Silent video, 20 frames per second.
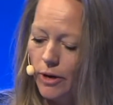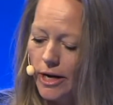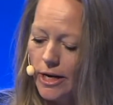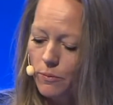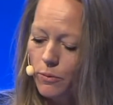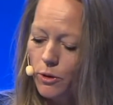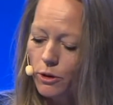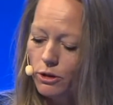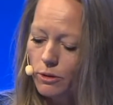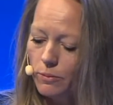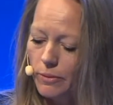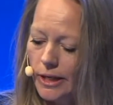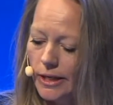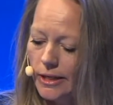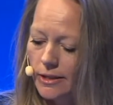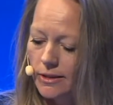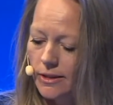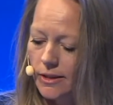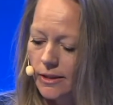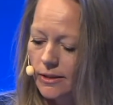Great
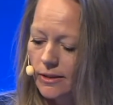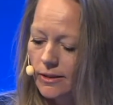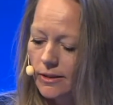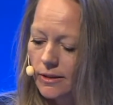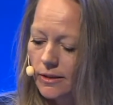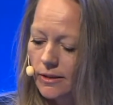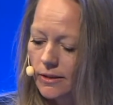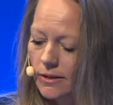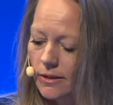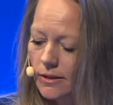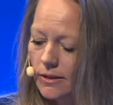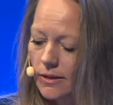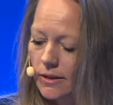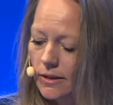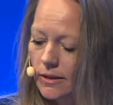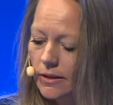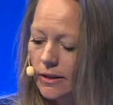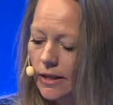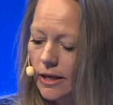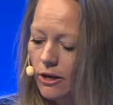possibilities
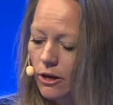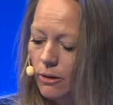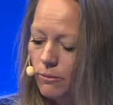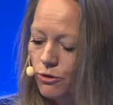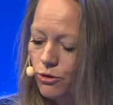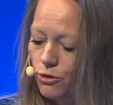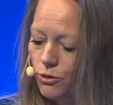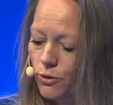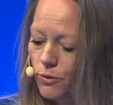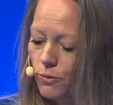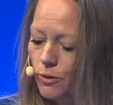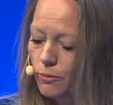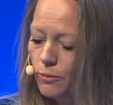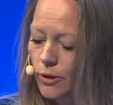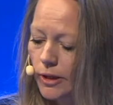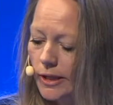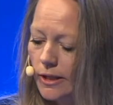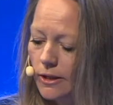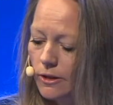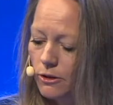can come true
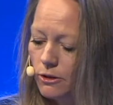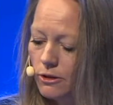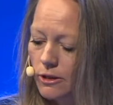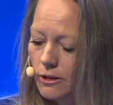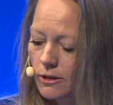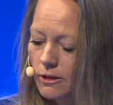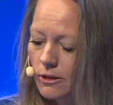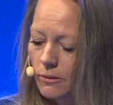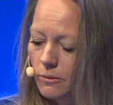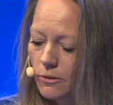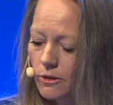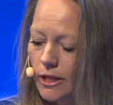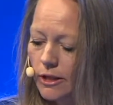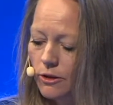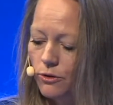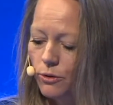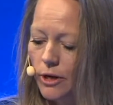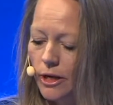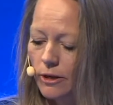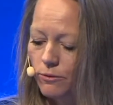with political systems
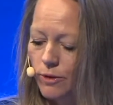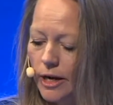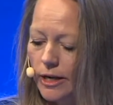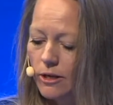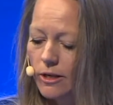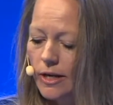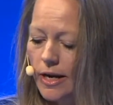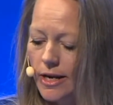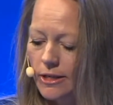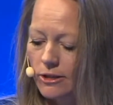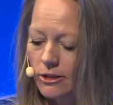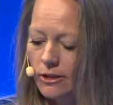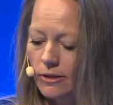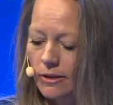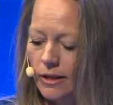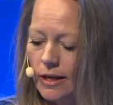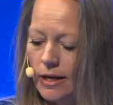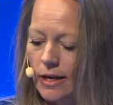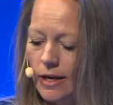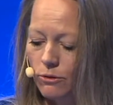that create
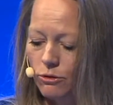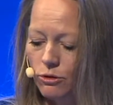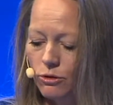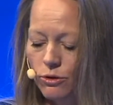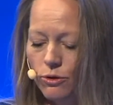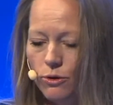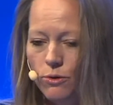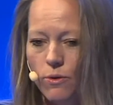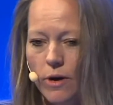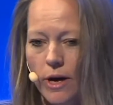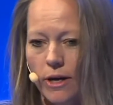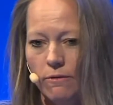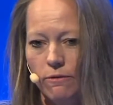regulation that allows new